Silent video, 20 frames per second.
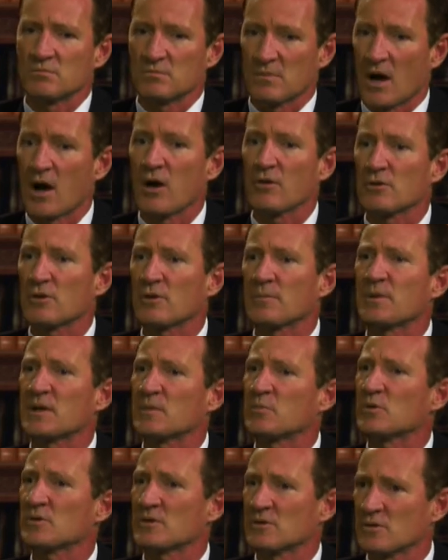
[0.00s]
a whole lot of
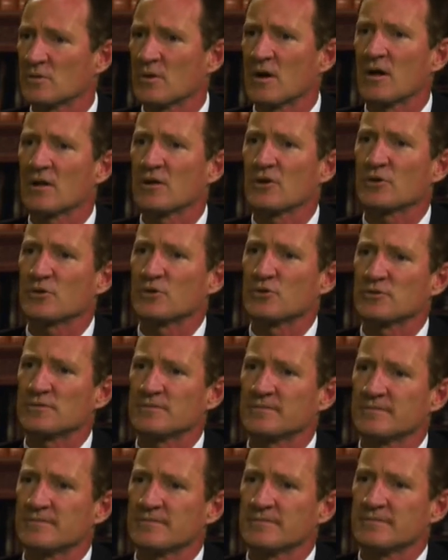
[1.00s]
people can do a whole lot of good.
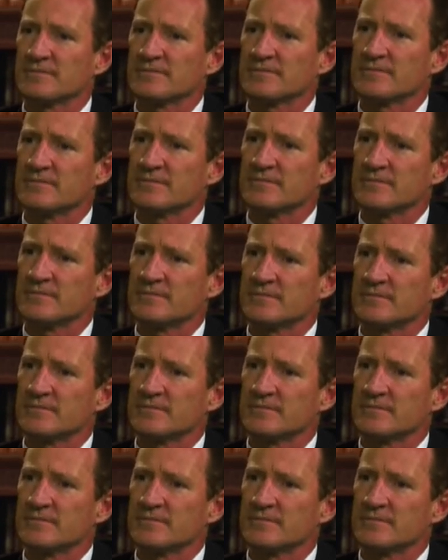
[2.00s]
Do you find it